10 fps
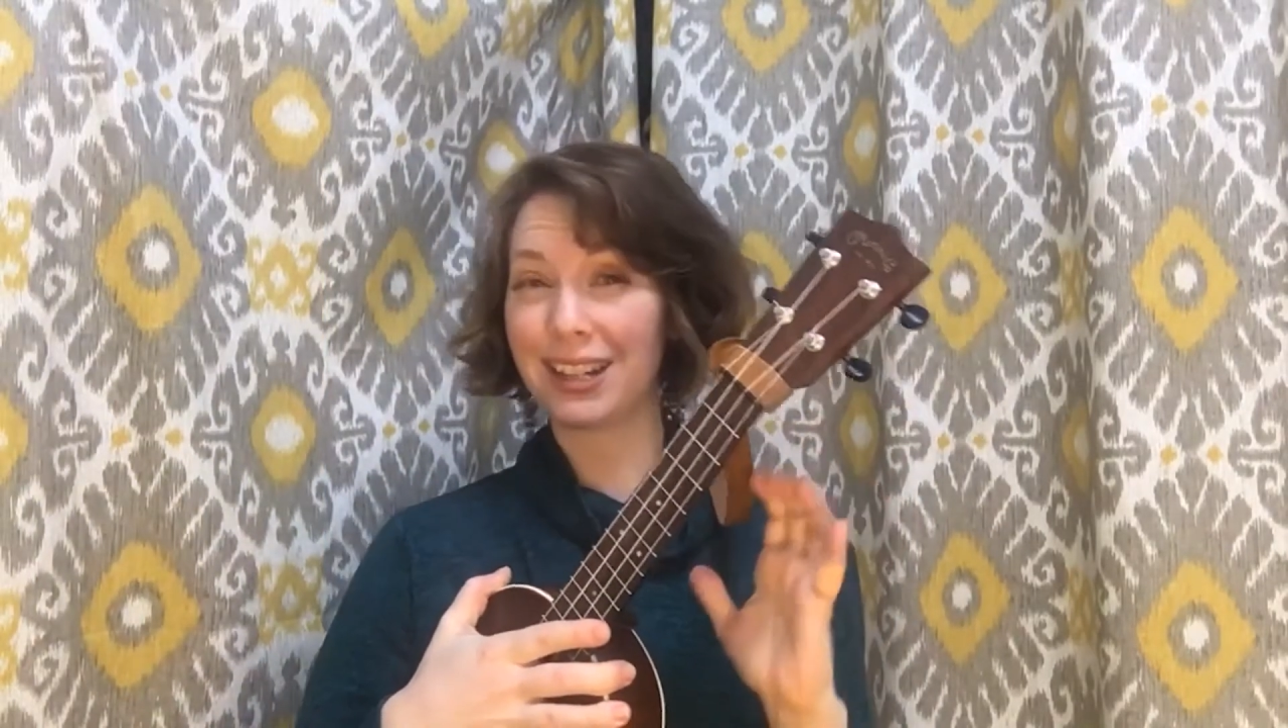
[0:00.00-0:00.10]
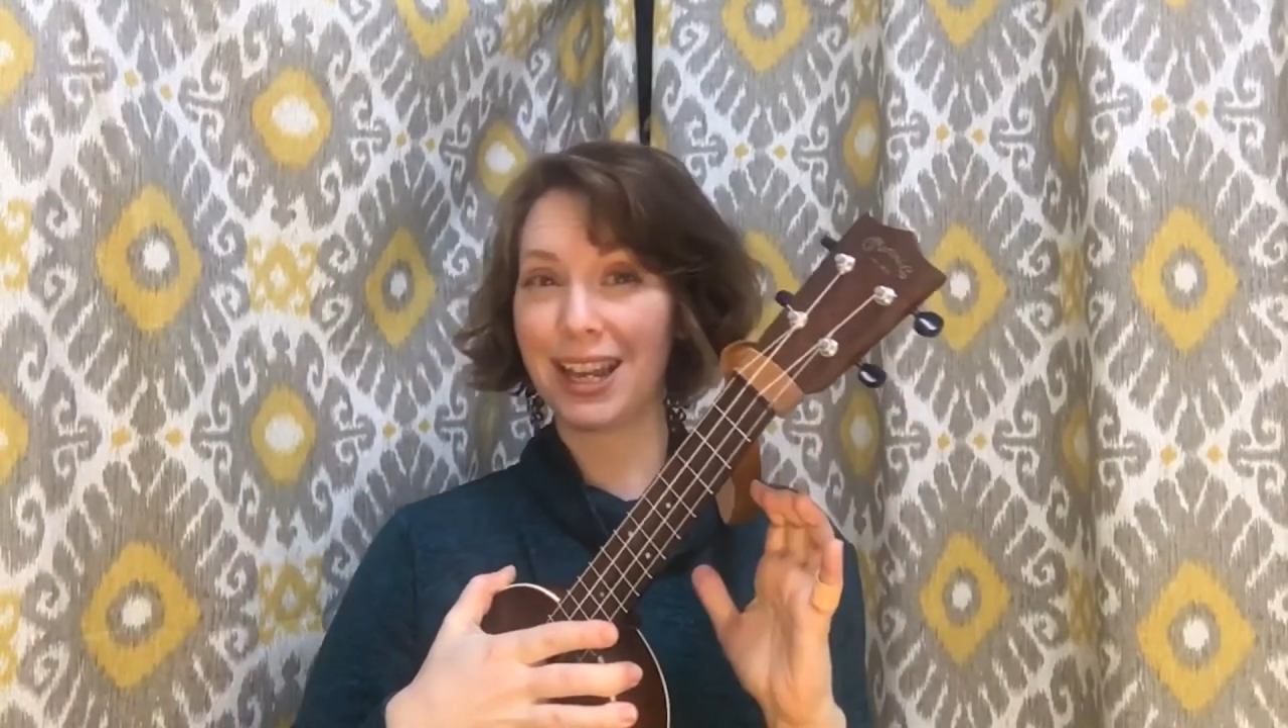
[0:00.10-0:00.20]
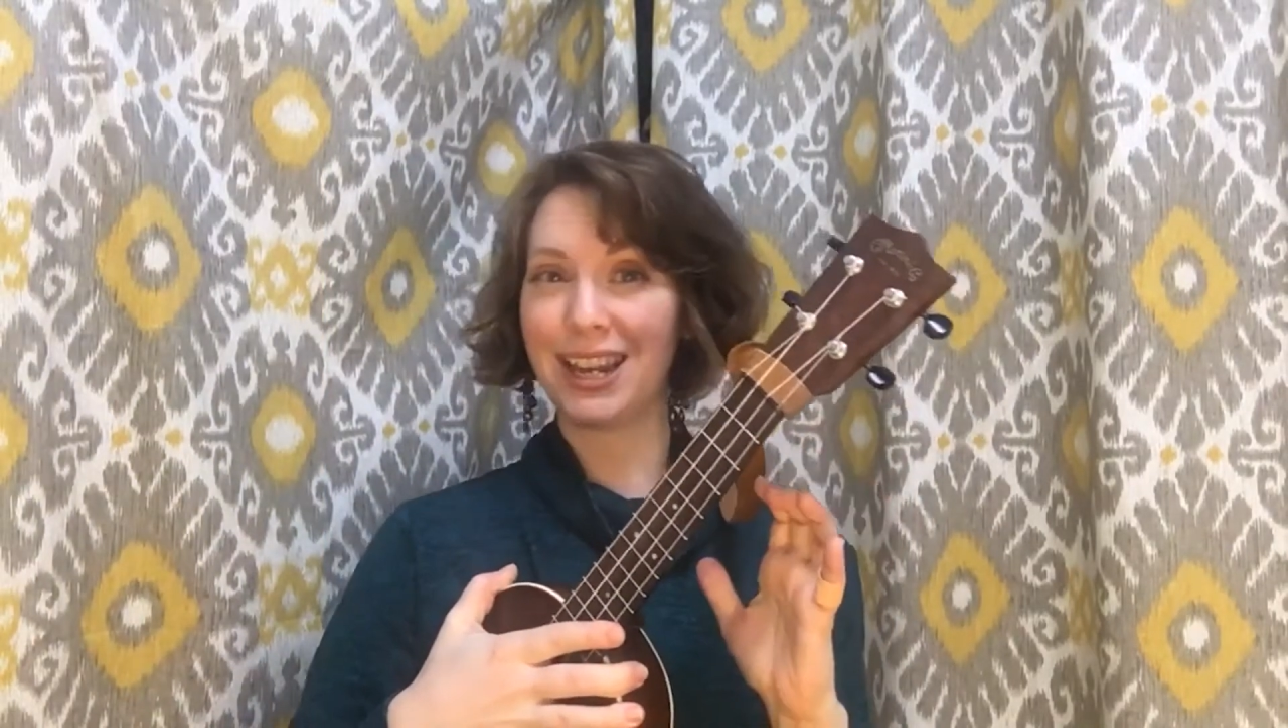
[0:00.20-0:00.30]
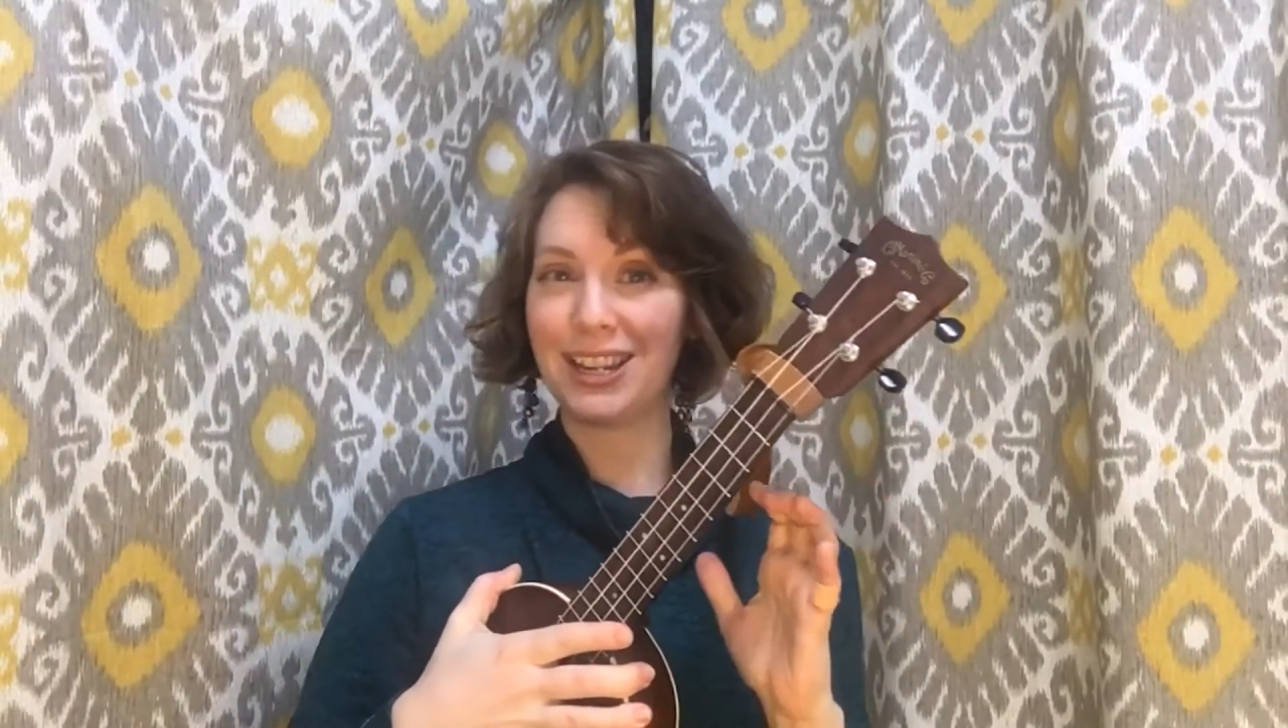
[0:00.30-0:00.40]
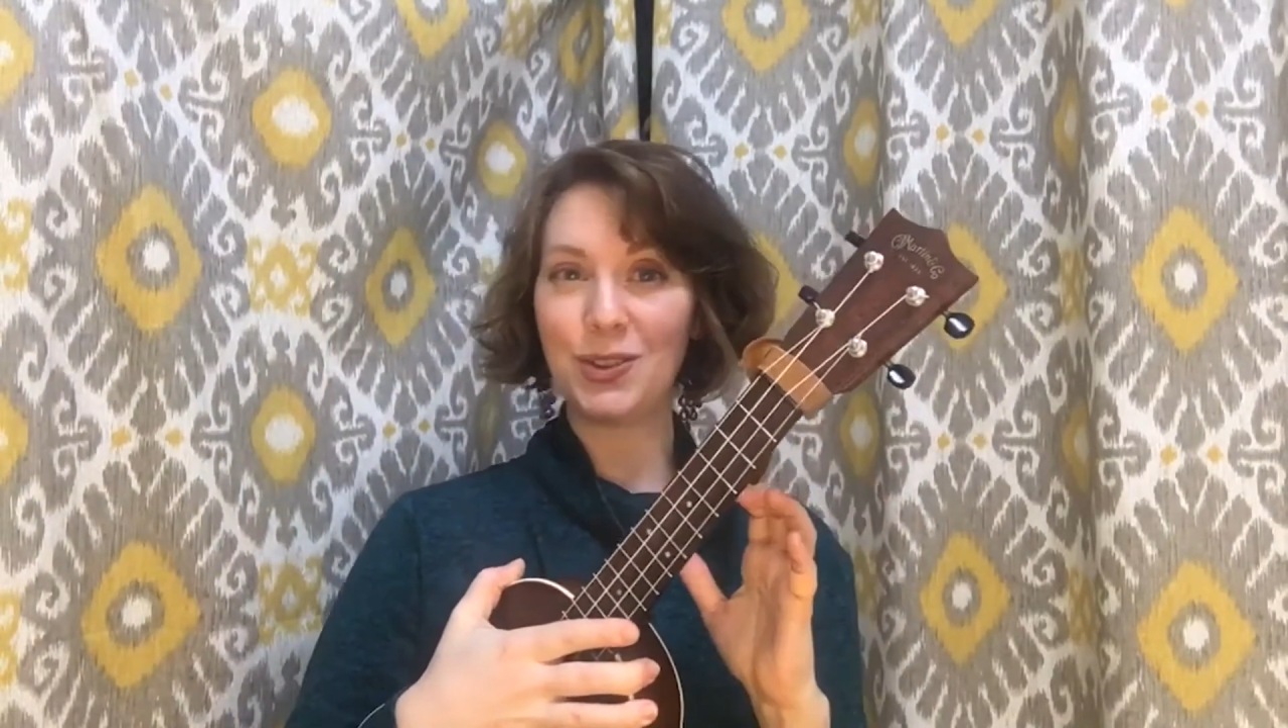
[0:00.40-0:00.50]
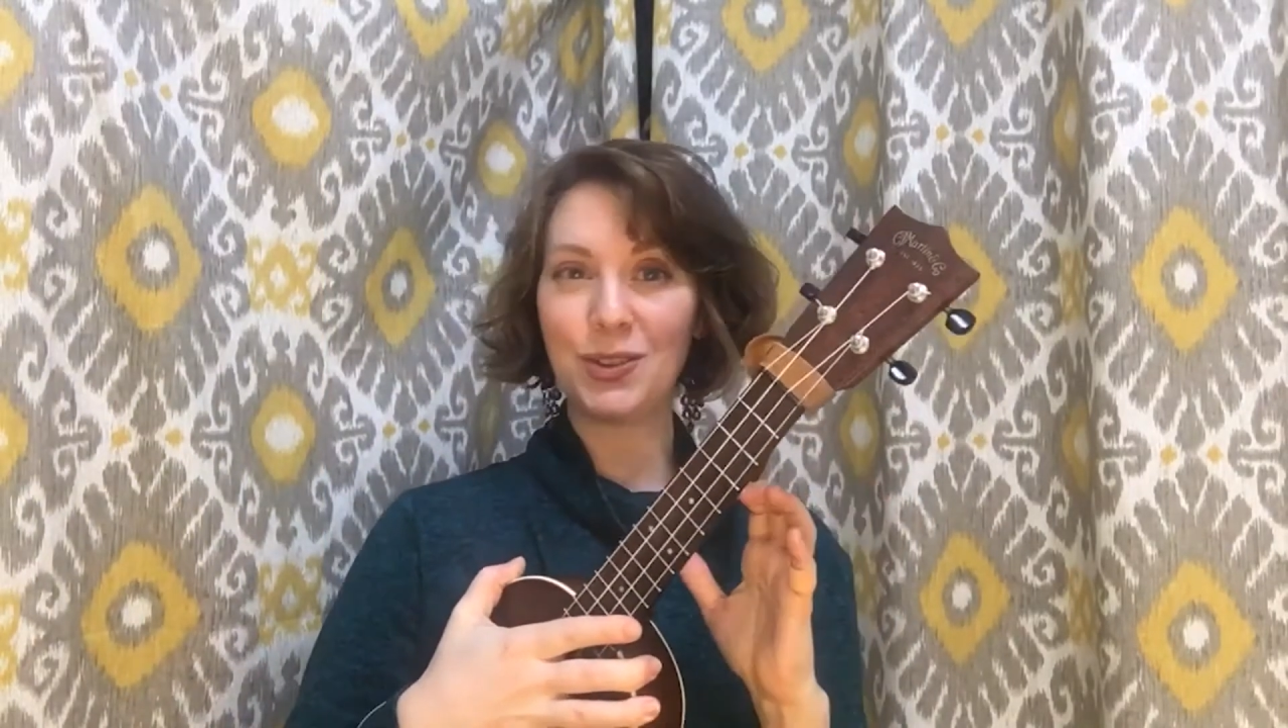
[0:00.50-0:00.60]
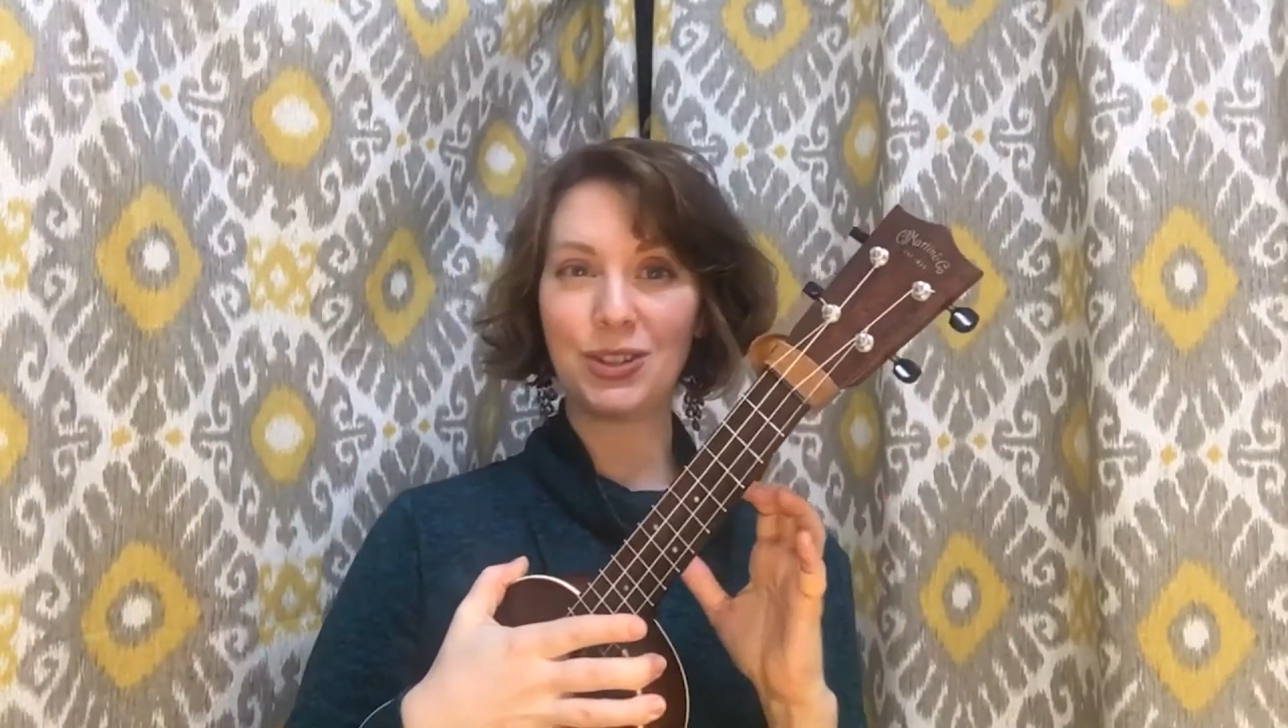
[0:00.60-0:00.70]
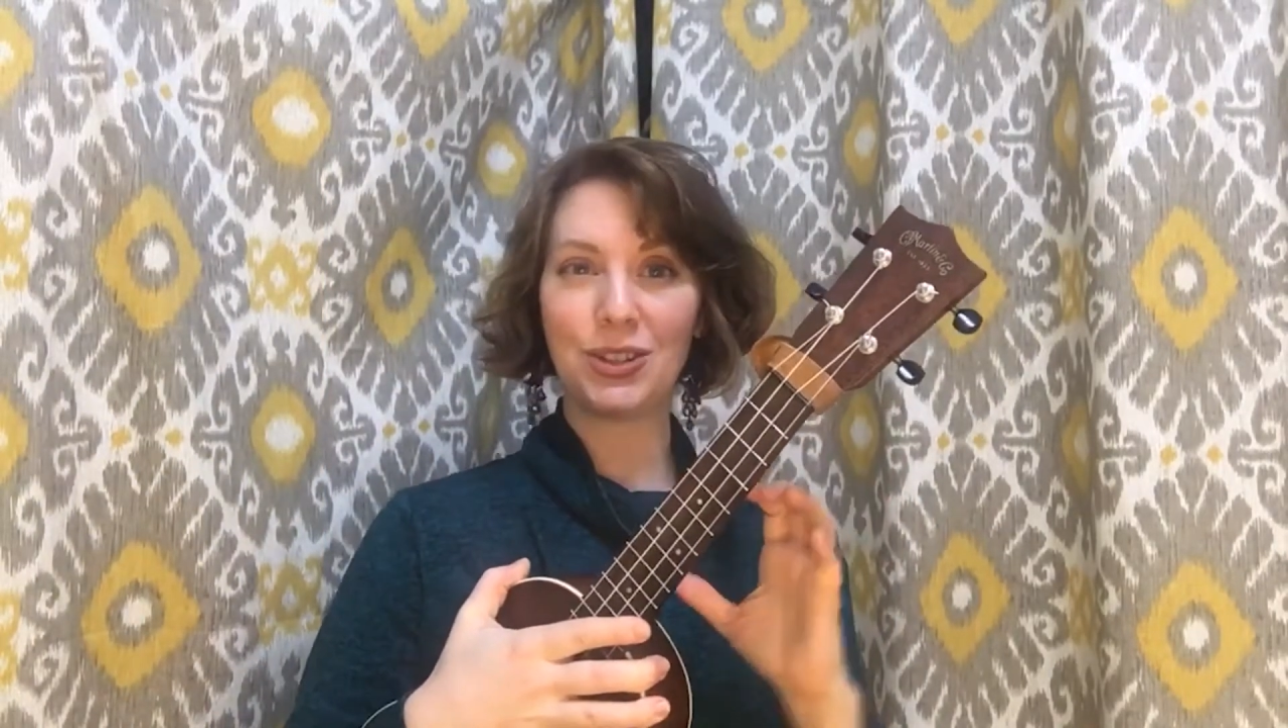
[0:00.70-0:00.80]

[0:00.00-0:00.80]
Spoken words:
getting used